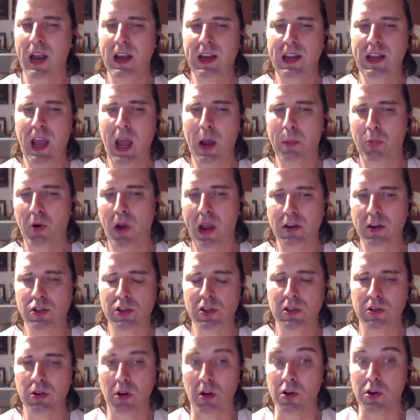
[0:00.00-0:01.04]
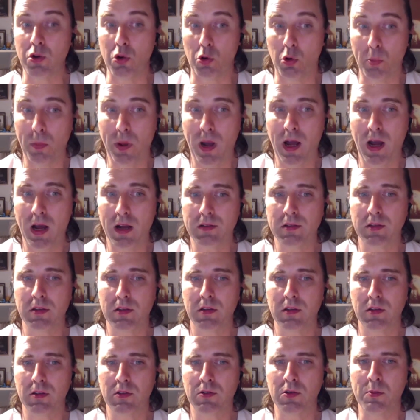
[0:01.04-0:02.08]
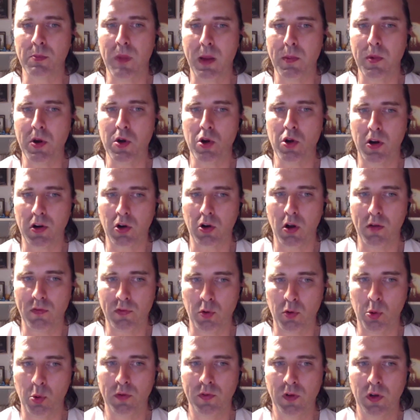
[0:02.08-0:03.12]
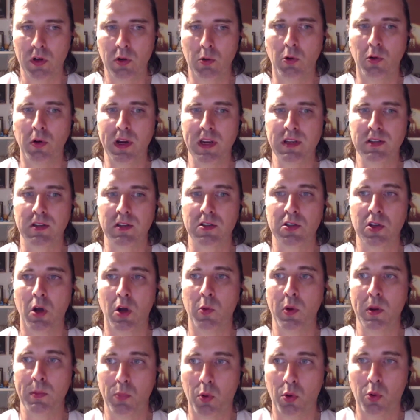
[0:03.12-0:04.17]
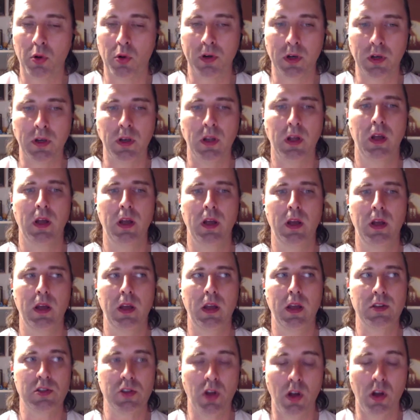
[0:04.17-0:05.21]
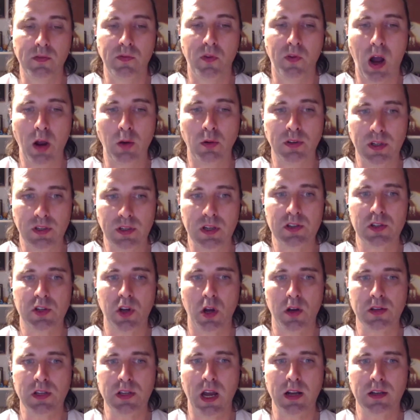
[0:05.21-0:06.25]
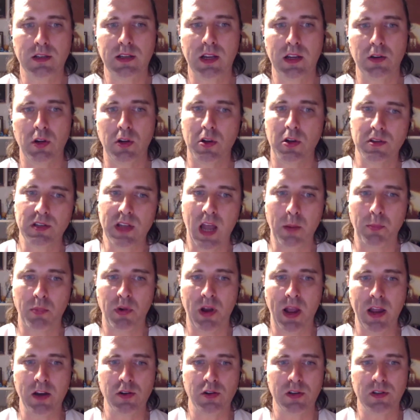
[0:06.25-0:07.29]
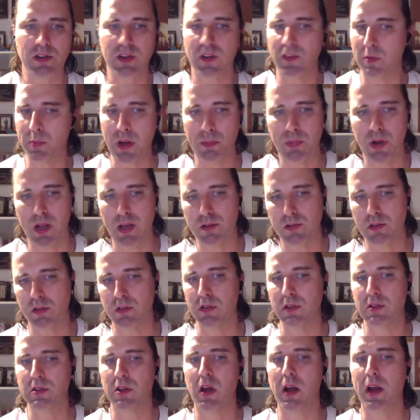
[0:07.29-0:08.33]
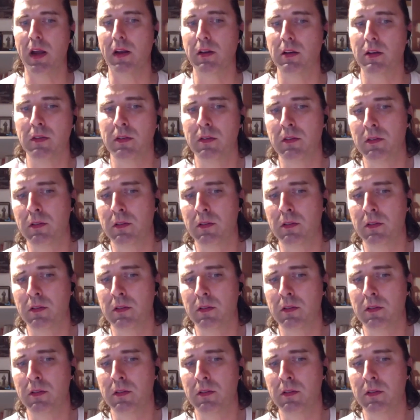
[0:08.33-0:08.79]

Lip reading: there any apprehension on your part to maybe not go through with it, or is it so important and so vital that this goes out there that those apprehensions have to be placed to the side?